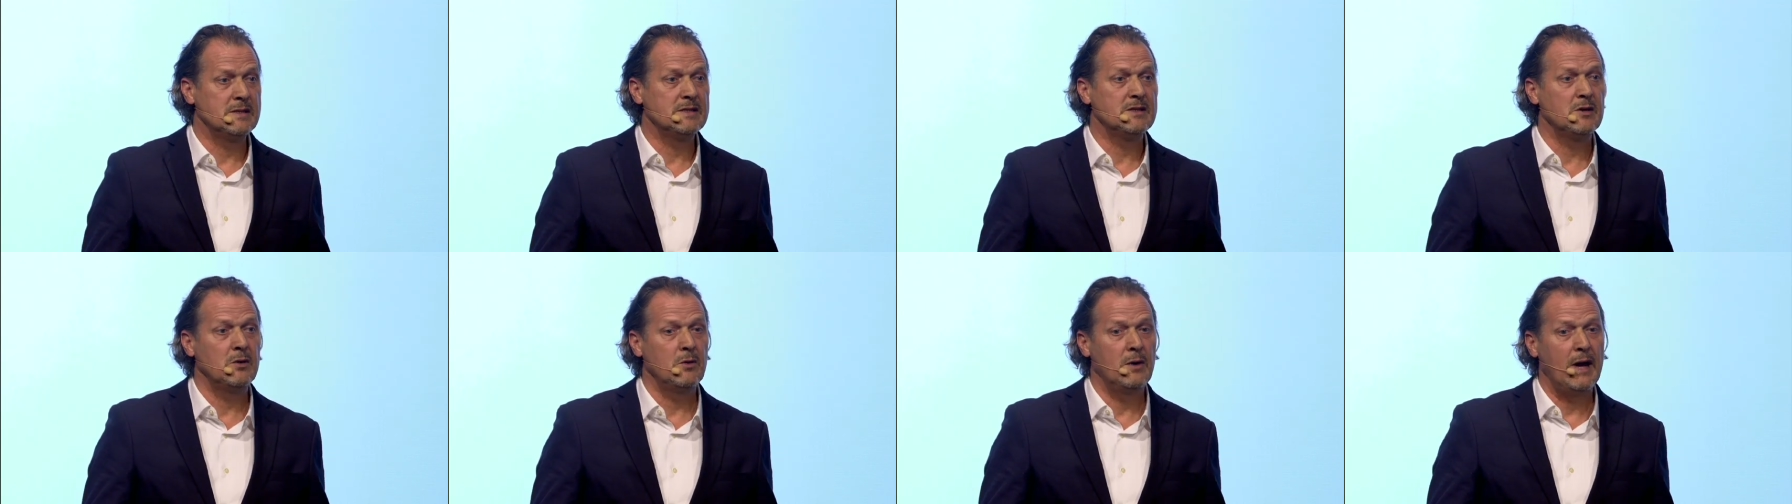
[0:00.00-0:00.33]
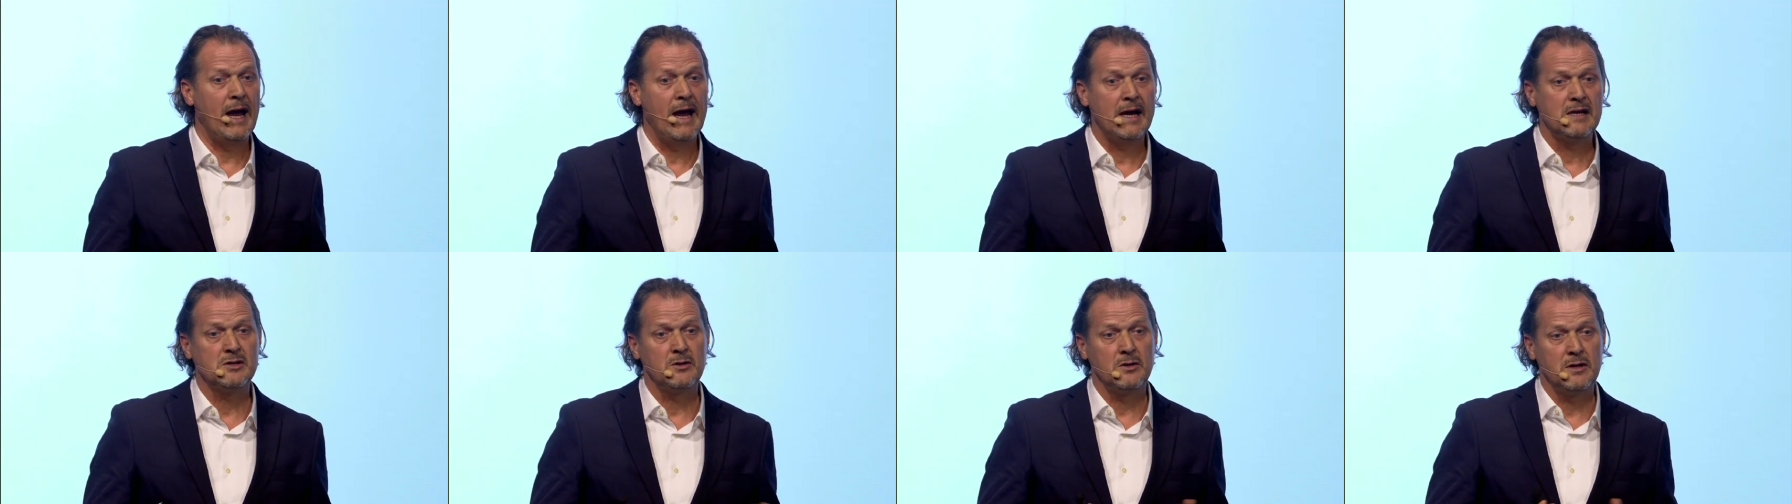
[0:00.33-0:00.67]
So
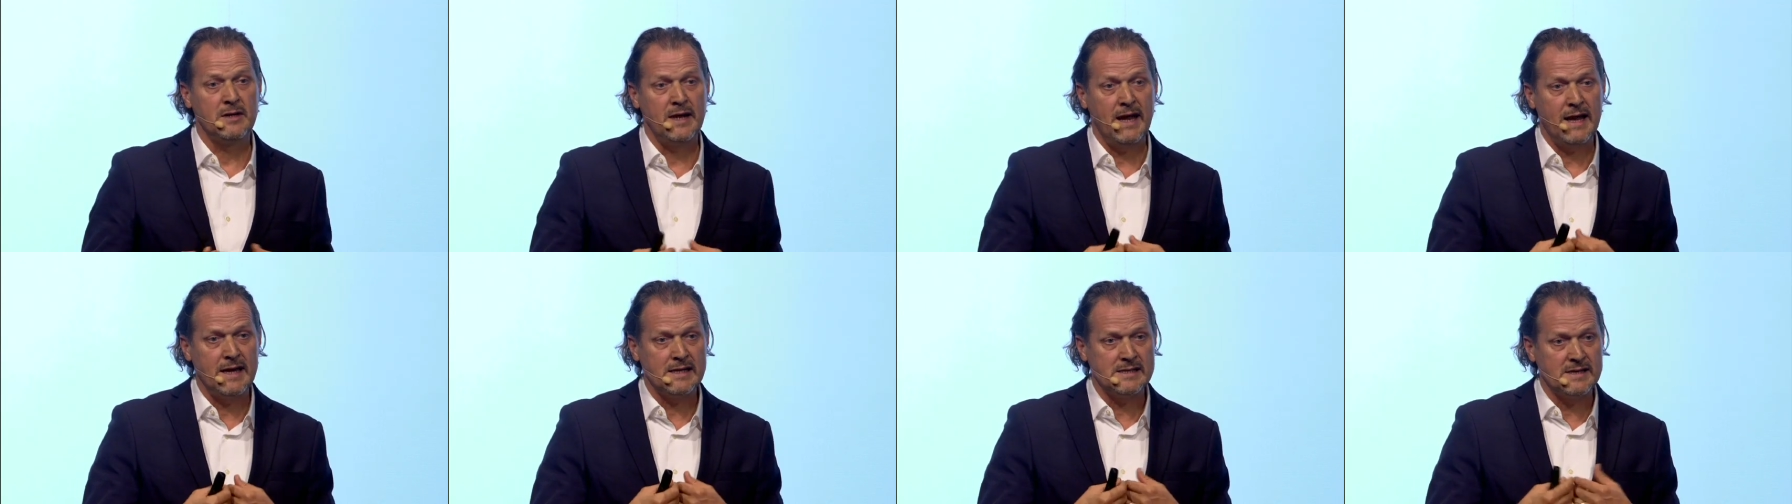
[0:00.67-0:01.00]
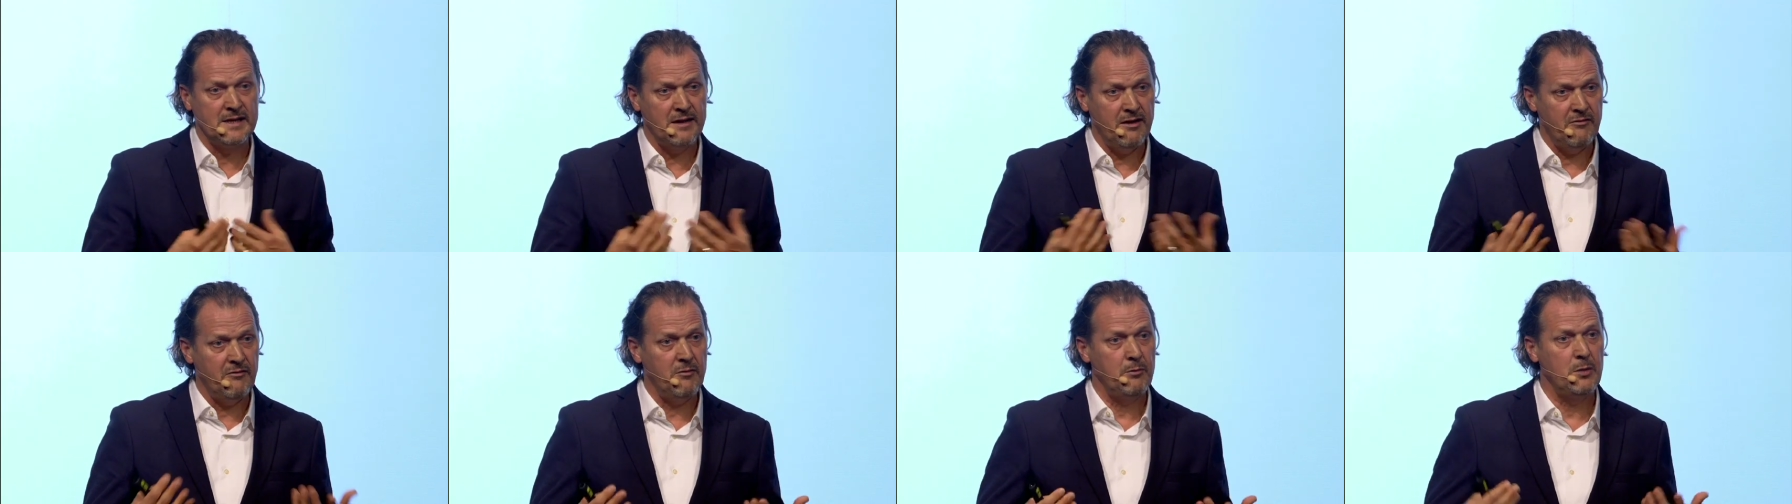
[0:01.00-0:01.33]
actually, there has
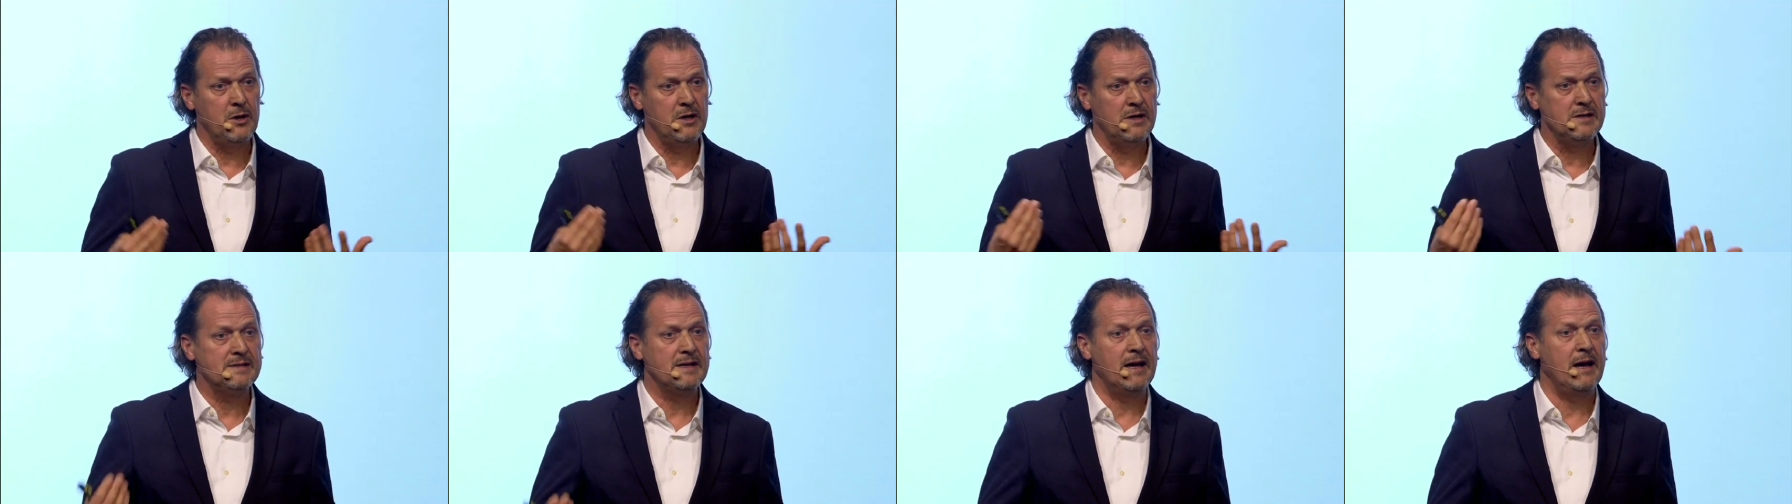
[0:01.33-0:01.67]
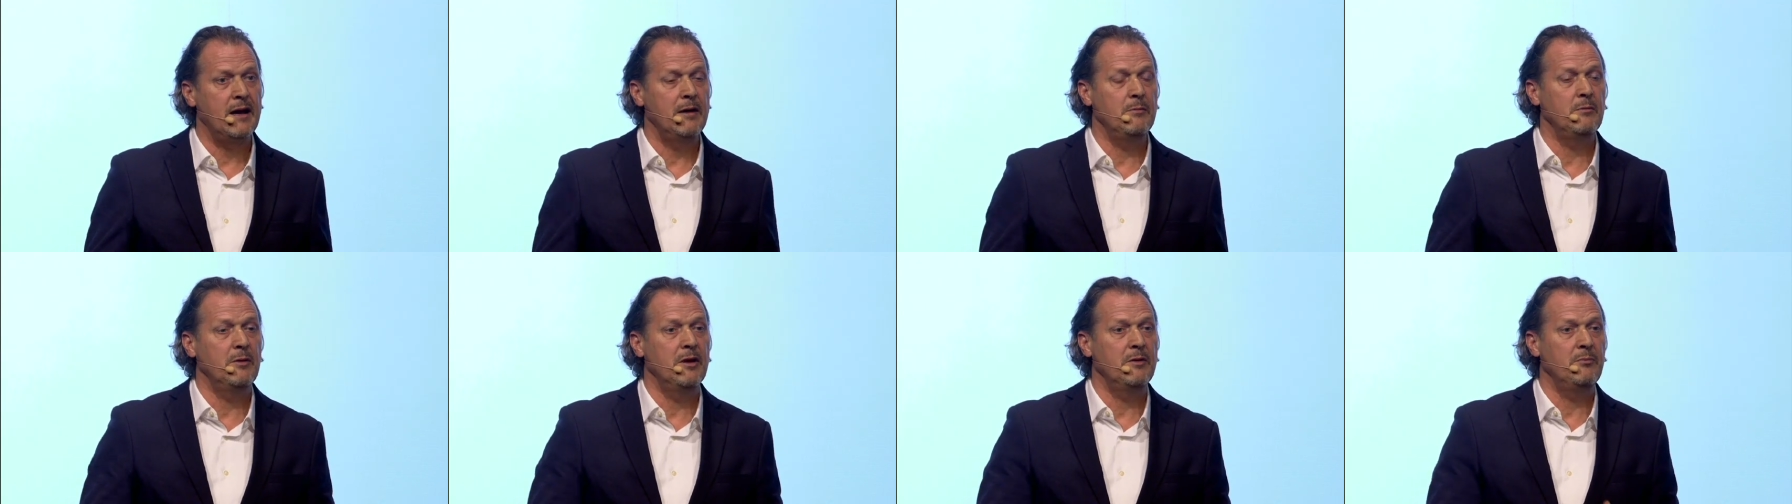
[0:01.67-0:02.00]
never been a
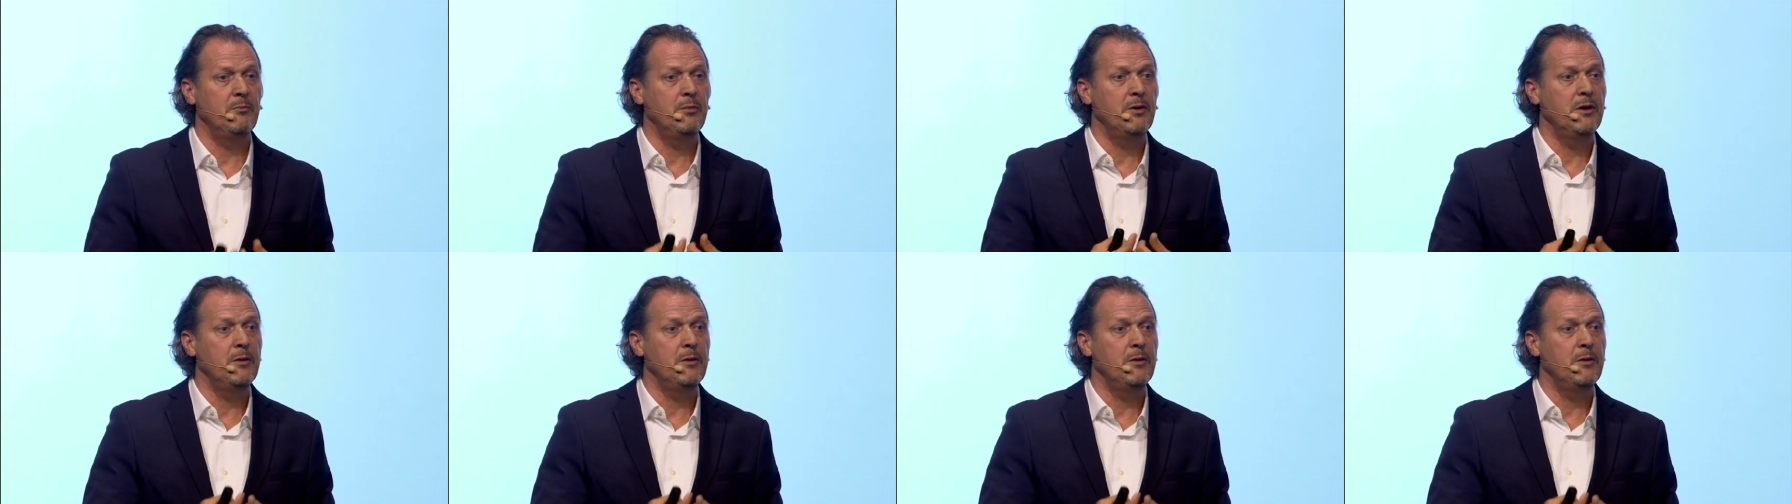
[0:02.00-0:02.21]
time that